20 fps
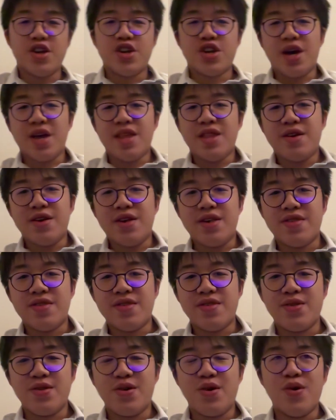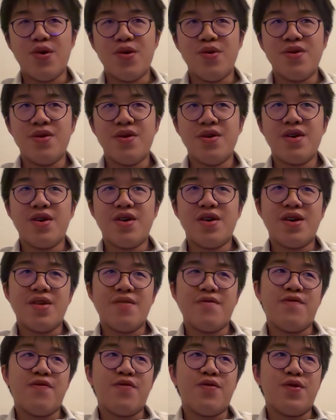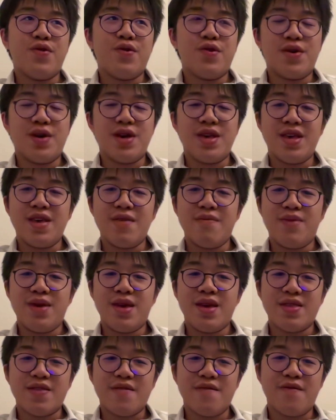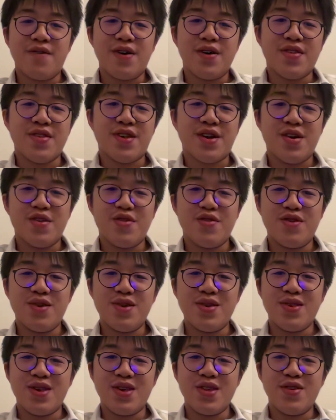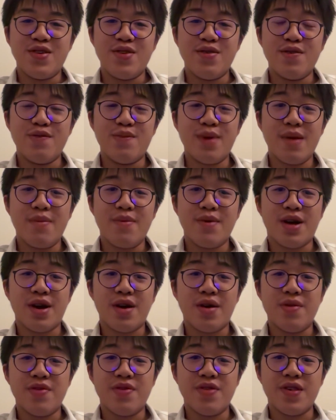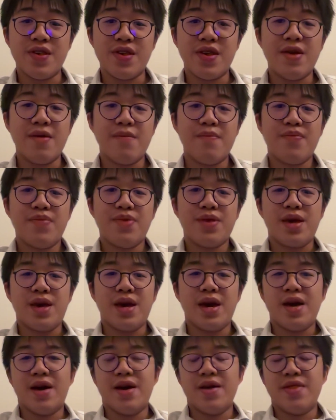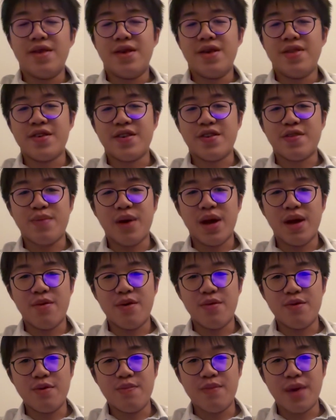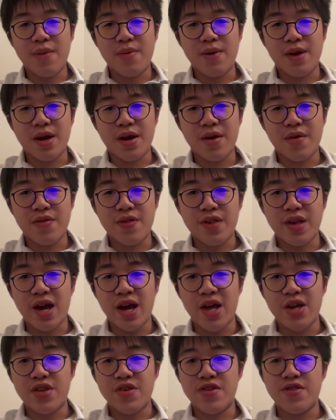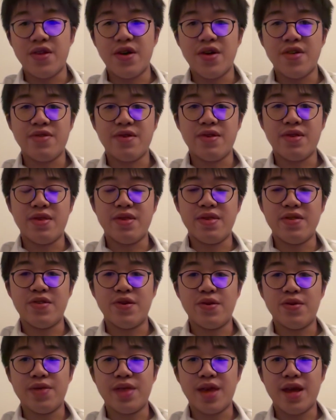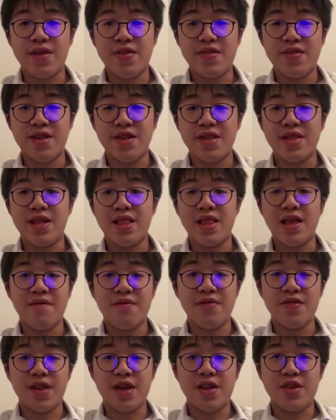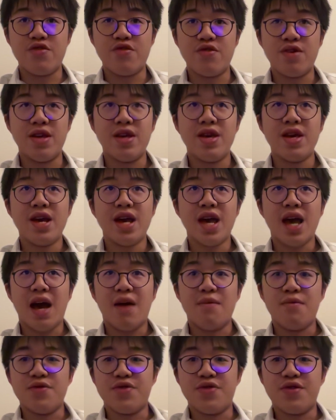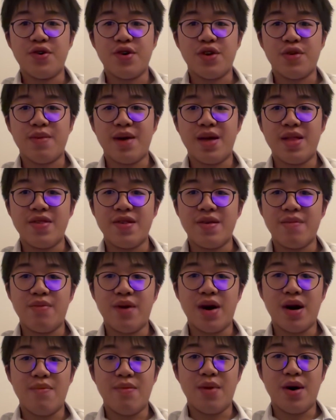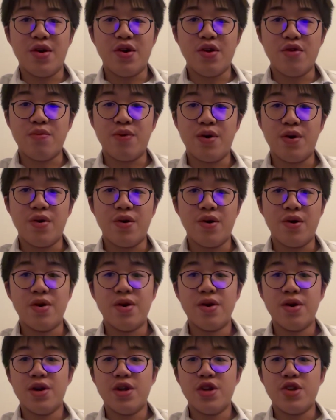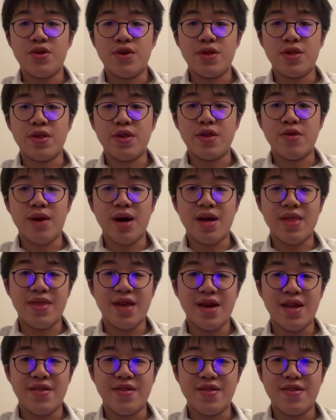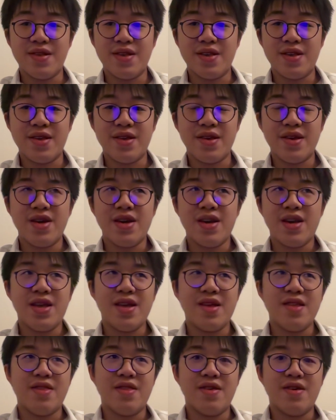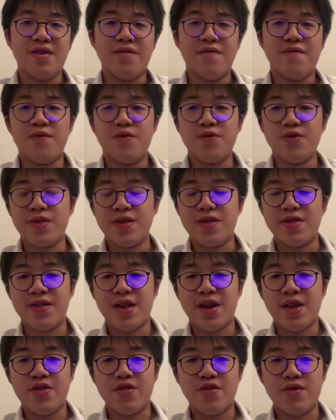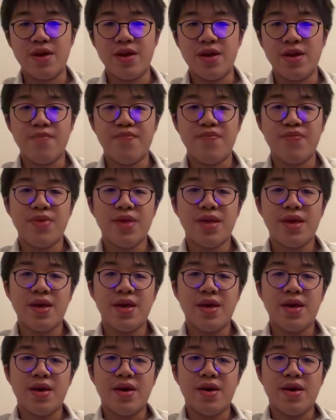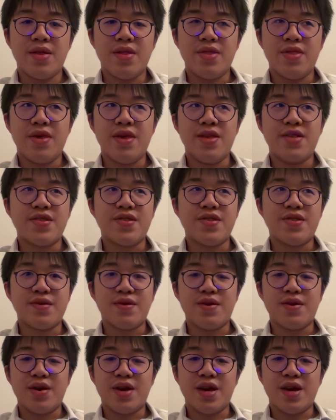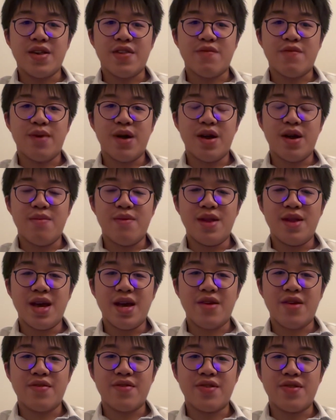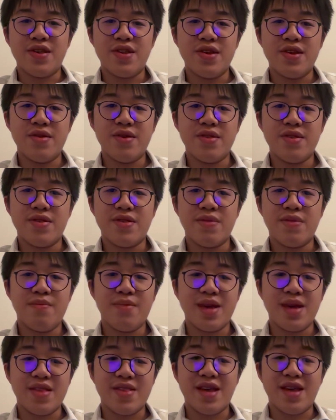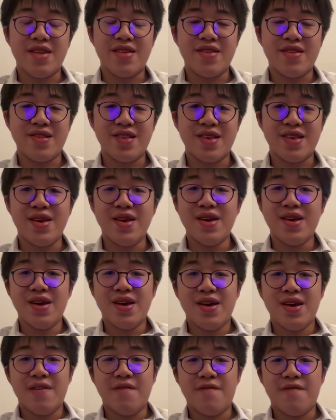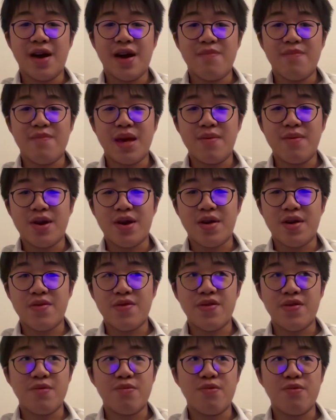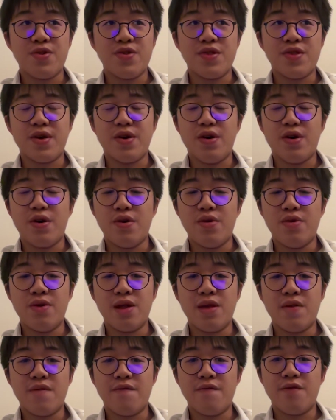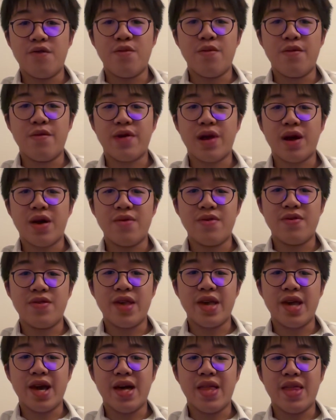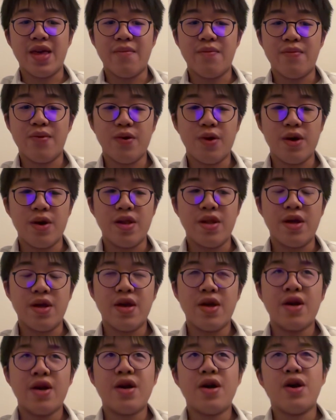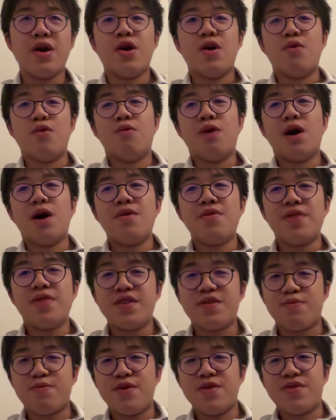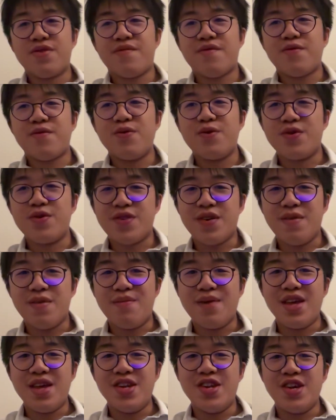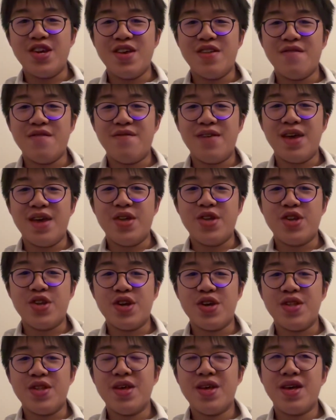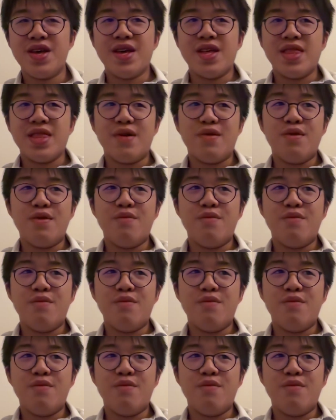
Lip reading: China is known for being the first country to introduce paper currency. Yeah, its experiment with paper currency actually started in the Song dynasty in the 11th century and was documented by Marco Polo during the Yuan dynasty in the 14th century. This experiment had continued into the Ming dynasty. In fact, paper currency was the only form of currency at that point. While this was, of course, a major innovation, there